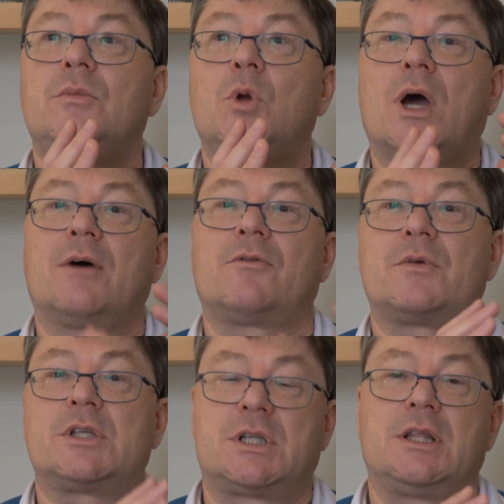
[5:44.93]
you have
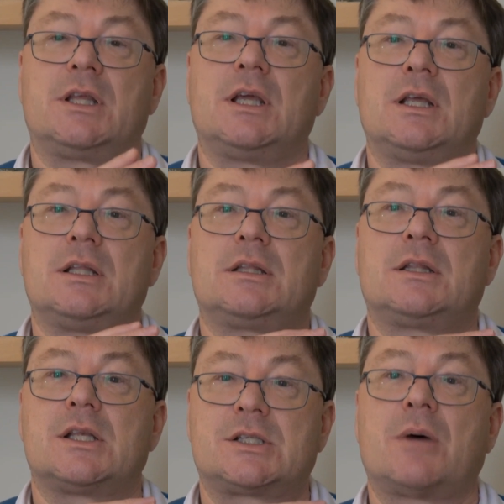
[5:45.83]
obviously
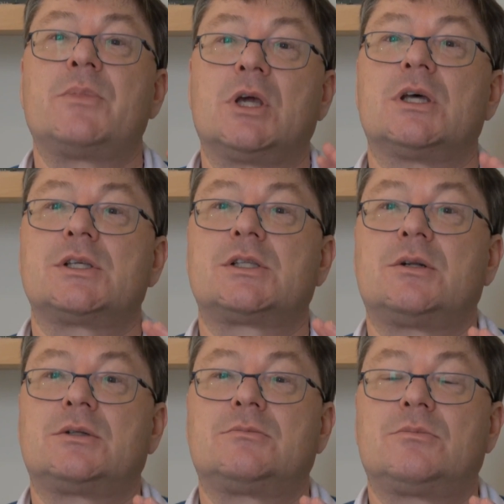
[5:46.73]
the some years
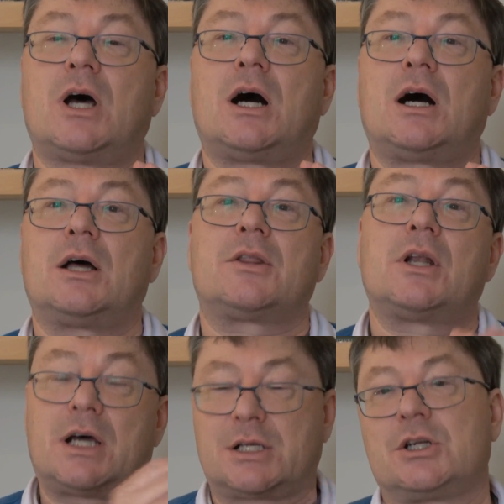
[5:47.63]
that are
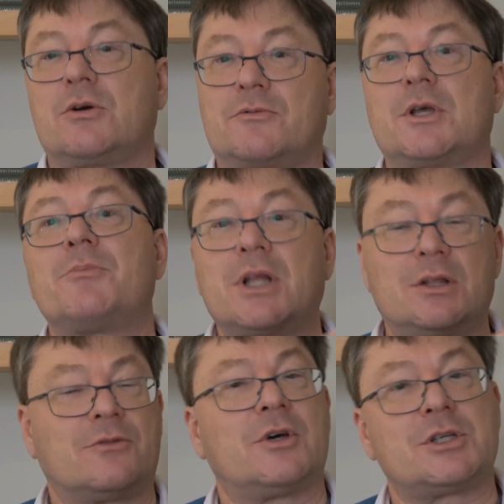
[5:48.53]
the last year of somebody
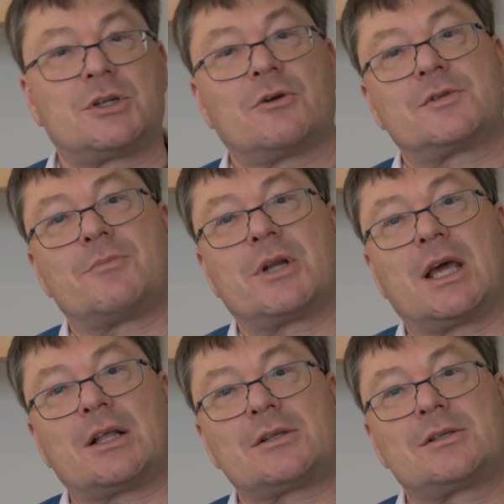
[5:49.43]
and the first year of
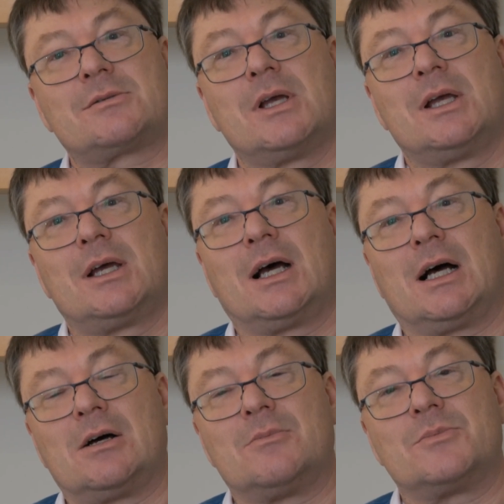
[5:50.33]
somebody else,
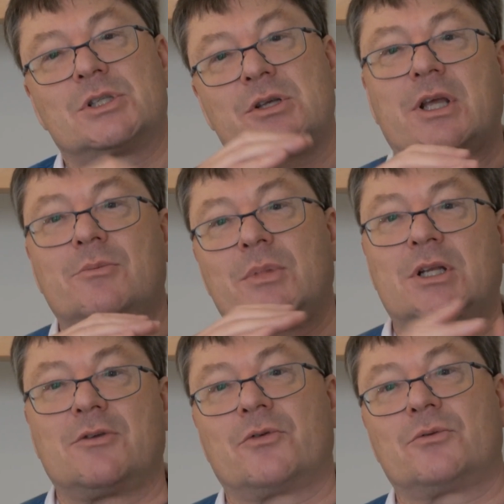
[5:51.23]
so there can be
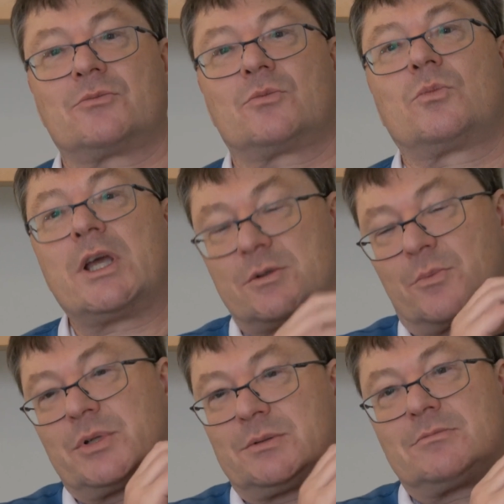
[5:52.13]
different ways
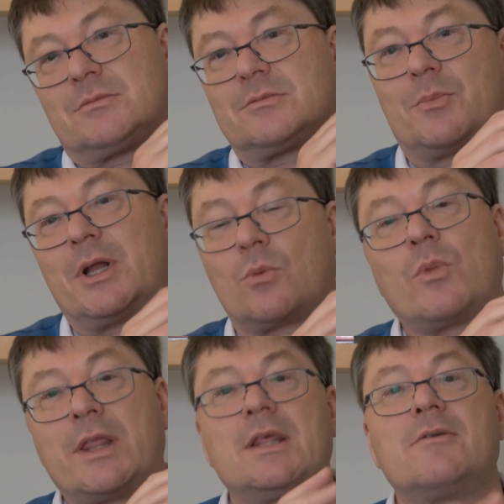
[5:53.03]
of, depending
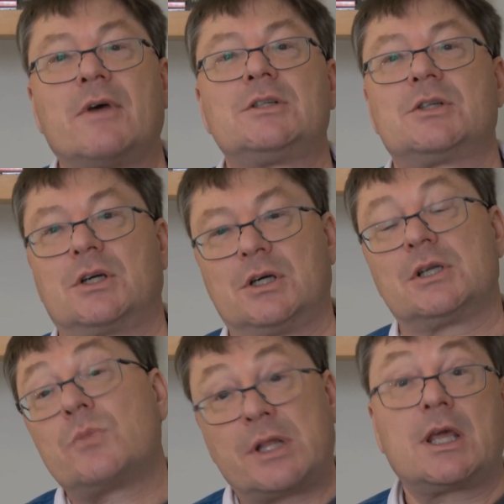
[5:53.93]
on when the event
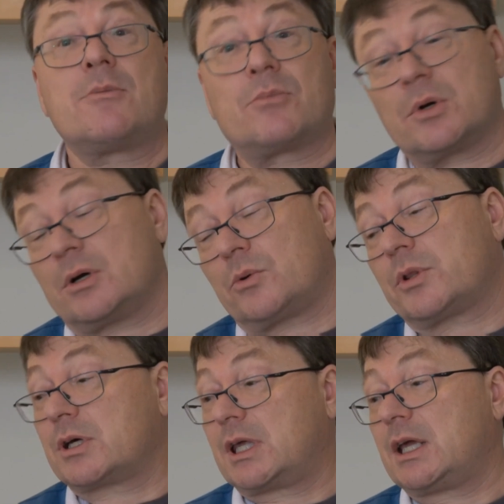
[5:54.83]
occurs, when the emperor
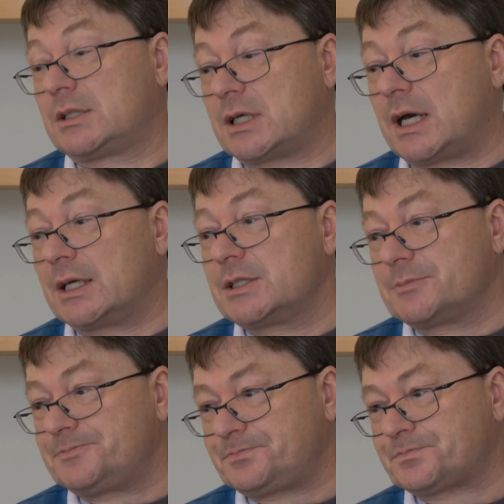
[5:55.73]
or the king dies.